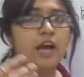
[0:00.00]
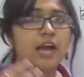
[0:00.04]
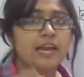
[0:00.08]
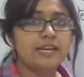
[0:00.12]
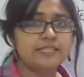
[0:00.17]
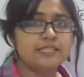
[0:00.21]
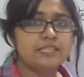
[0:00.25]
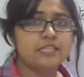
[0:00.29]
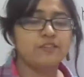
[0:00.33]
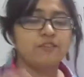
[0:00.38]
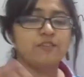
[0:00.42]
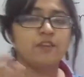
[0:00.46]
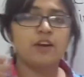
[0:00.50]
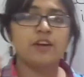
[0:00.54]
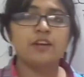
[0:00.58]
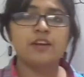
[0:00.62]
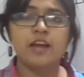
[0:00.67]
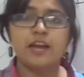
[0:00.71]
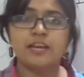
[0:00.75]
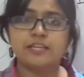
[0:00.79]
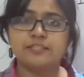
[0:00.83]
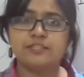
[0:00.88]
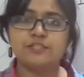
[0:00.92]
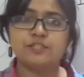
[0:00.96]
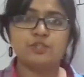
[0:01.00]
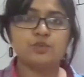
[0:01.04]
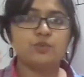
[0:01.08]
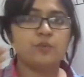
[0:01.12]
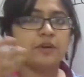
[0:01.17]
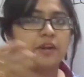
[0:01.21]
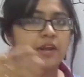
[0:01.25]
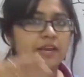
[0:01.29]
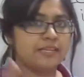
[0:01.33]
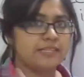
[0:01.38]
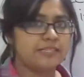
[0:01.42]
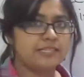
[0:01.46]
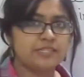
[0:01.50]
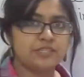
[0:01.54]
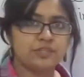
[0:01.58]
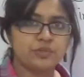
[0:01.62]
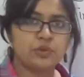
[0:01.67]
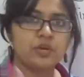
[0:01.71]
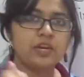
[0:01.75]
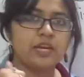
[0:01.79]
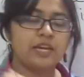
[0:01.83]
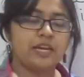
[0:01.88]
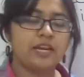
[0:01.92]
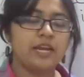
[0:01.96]
IC1, IC2 and
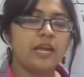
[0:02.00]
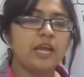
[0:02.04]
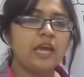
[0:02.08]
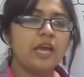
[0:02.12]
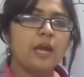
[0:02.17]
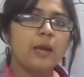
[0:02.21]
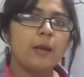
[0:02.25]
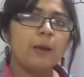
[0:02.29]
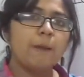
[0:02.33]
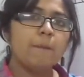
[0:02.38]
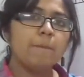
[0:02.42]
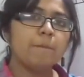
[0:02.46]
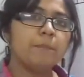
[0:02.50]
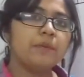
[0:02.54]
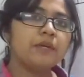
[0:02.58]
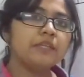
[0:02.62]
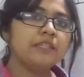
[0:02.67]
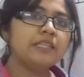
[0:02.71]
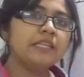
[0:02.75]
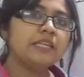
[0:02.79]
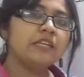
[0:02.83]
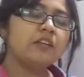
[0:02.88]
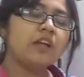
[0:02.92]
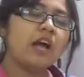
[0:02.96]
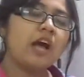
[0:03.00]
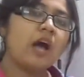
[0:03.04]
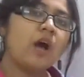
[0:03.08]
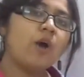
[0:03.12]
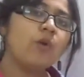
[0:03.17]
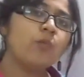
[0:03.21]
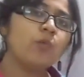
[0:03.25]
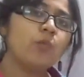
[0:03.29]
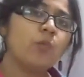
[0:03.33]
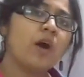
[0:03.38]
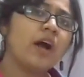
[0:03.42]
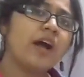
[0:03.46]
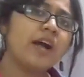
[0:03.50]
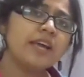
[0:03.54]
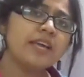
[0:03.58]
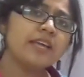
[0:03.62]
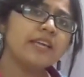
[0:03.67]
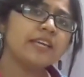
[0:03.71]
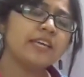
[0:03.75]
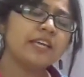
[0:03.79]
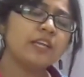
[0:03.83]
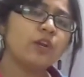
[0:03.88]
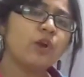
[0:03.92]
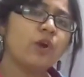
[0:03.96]
IC3. But then why
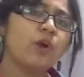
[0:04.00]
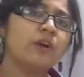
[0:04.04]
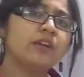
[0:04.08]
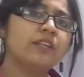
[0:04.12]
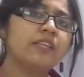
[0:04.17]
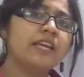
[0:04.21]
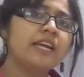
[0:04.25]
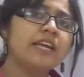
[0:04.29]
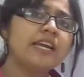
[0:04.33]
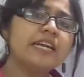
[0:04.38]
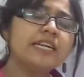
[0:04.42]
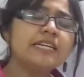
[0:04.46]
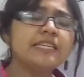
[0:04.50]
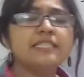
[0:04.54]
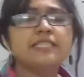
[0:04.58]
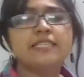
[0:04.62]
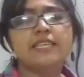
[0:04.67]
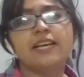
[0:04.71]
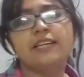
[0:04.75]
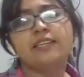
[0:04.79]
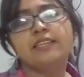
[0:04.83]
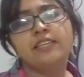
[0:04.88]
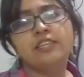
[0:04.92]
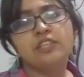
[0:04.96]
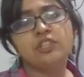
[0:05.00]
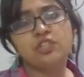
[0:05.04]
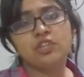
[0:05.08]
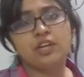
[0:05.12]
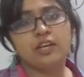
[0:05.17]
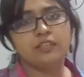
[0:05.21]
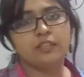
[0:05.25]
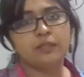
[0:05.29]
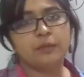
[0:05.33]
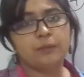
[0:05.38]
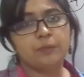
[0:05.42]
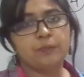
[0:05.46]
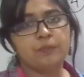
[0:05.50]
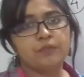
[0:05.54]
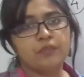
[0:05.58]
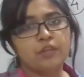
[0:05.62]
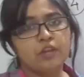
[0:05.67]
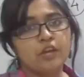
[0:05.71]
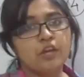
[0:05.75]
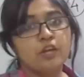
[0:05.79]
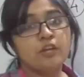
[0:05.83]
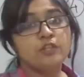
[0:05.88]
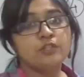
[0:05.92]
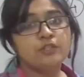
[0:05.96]
cannot they intersect each other?
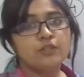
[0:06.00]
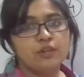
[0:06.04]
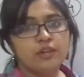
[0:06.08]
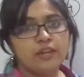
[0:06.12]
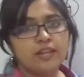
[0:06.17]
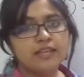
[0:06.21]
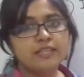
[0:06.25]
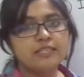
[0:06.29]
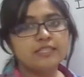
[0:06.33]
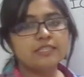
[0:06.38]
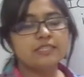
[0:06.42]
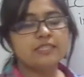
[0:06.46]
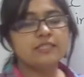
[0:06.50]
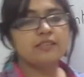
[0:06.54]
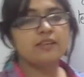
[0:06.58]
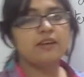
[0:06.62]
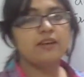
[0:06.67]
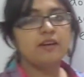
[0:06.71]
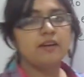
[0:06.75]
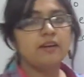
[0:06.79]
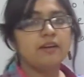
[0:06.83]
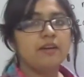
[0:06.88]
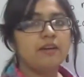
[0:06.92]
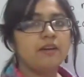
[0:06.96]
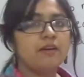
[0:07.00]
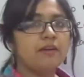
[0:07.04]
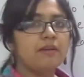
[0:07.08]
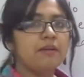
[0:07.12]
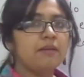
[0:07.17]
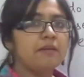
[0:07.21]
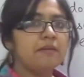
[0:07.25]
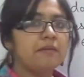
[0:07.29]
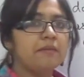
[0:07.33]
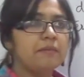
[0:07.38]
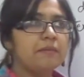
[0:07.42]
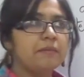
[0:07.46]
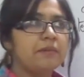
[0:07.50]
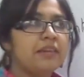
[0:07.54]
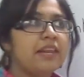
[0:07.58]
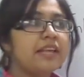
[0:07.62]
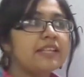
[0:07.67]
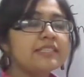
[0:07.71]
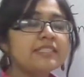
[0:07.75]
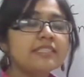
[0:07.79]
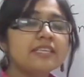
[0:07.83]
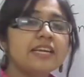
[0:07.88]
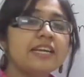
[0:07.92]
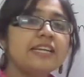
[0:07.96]
So
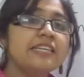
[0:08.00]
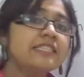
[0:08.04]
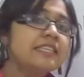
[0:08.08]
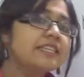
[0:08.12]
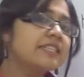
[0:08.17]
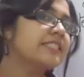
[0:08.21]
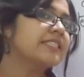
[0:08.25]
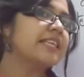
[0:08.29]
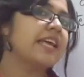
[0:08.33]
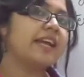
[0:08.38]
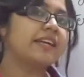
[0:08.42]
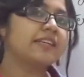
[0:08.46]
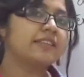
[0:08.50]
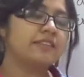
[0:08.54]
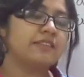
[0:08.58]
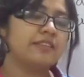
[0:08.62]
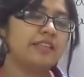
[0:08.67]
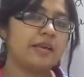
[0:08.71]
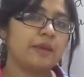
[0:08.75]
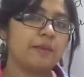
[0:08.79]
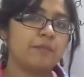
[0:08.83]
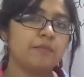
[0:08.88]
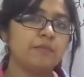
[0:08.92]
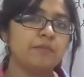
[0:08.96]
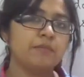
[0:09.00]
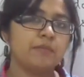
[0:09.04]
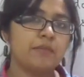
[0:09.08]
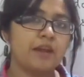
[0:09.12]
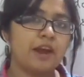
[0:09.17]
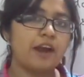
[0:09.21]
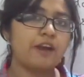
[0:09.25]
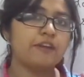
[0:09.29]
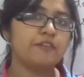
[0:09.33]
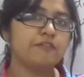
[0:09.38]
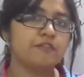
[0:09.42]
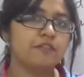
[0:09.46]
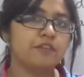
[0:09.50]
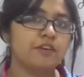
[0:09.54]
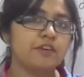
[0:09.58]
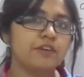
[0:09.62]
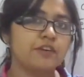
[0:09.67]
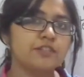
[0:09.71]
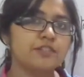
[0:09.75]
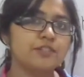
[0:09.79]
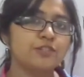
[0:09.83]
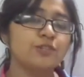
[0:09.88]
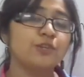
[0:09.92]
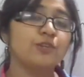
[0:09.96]
let's intersect them at
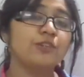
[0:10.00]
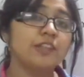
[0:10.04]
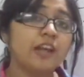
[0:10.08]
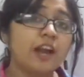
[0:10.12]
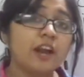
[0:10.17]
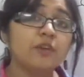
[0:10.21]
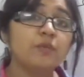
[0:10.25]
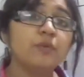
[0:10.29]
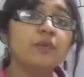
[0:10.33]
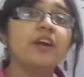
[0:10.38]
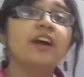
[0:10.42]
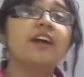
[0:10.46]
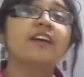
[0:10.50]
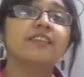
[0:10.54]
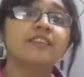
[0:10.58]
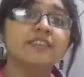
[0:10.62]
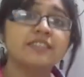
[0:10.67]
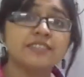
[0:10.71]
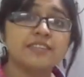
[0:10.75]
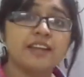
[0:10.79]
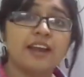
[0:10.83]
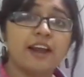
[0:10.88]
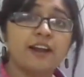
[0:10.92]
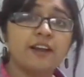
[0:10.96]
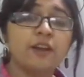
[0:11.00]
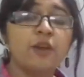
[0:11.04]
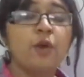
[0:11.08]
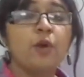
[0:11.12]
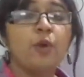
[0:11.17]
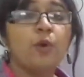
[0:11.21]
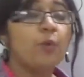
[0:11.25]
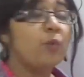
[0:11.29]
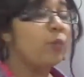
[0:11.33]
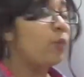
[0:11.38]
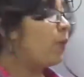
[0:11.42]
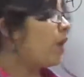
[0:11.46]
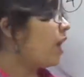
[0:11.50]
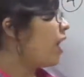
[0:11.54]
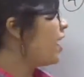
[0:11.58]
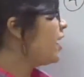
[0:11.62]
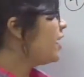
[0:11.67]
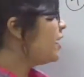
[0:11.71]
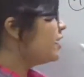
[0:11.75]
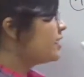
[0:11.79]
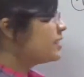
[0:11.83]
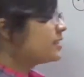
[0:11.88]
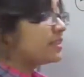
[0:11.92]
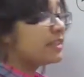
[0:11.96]
first so that we understand
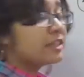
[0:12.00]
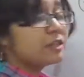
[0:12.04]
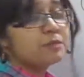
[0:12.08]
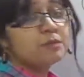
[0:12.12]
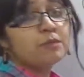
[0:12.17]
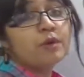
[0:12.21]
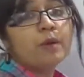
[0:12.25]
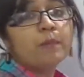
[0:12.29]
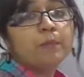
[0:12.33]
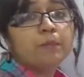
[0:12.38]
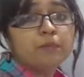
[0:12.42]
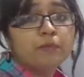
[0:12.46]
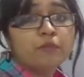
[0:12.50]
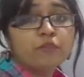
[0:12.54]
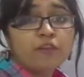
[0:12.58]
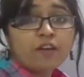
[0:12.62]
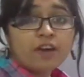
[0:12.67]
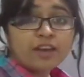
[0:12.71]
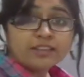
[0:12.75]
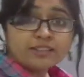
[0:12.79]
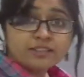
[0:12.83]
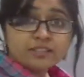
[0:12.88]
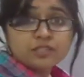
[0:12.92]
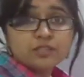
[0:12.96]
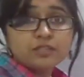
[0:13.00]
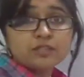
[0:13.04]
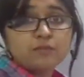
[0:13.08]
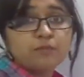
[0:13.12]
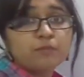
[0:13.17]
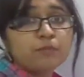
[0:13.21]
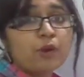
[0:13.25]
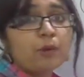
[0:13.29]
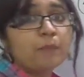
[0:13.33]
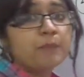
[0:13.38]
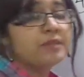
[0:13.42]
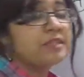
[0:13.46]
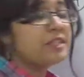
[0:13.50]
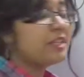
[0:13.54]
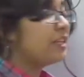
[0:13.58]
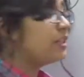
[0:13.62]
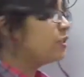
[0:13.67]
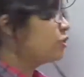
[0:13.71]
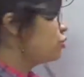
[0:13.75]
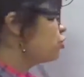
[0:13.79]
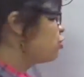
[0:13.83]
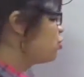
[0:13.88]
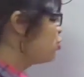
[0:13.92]
why this property is